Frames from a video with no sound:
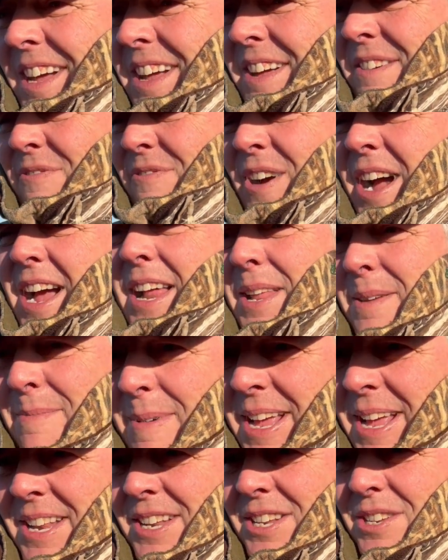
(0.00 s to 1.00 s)
Finally
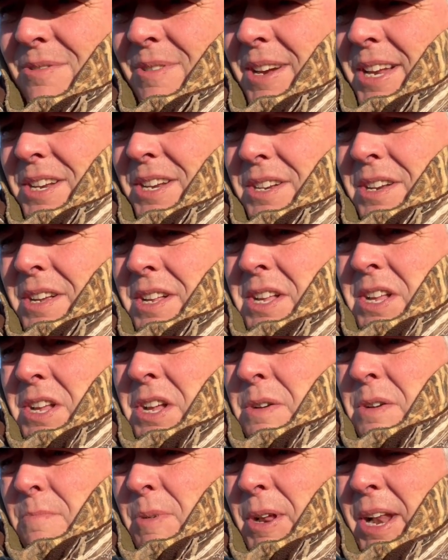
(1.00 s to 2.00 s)
made the switch.
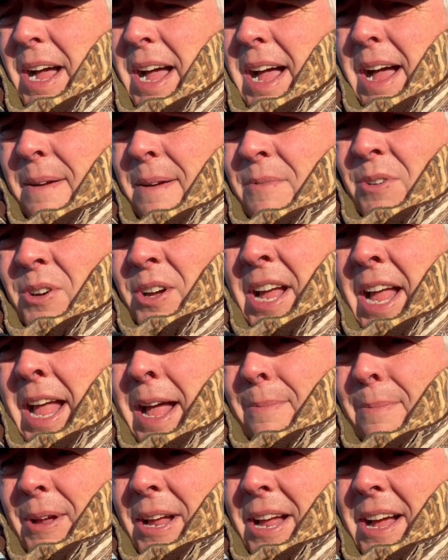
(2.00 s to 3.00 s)
But I'm real
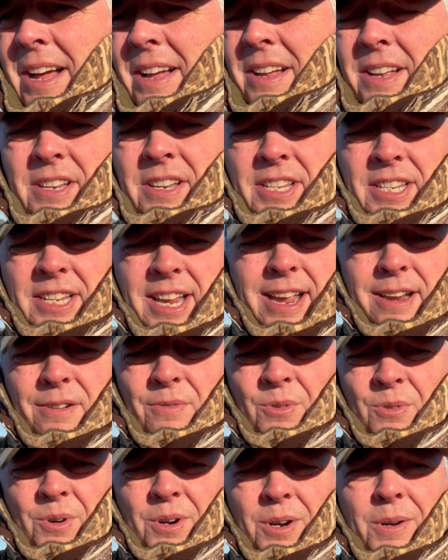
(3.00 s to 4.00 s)
happy. Stayed
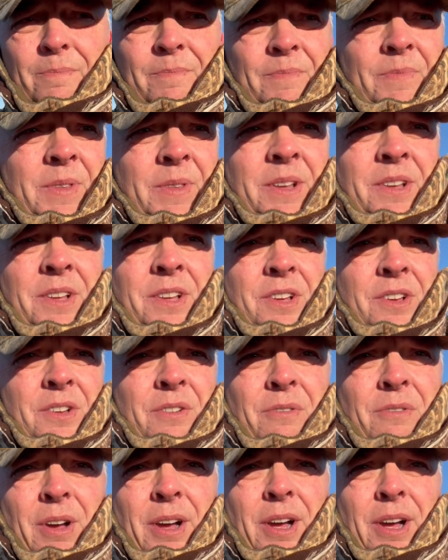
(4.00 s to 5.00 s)
warm,
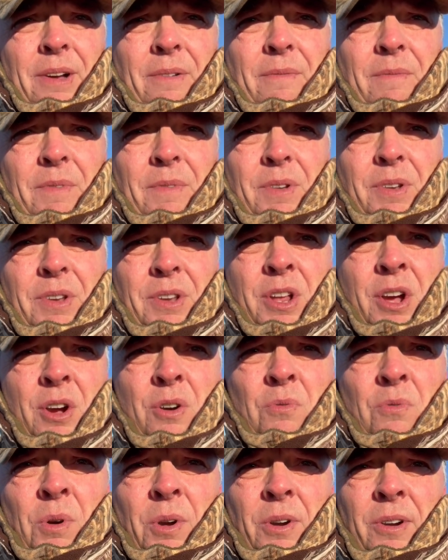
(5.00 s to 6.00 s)
no
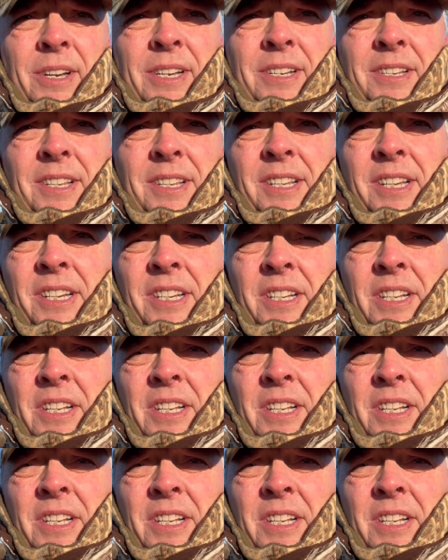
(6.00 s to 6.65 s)
worries.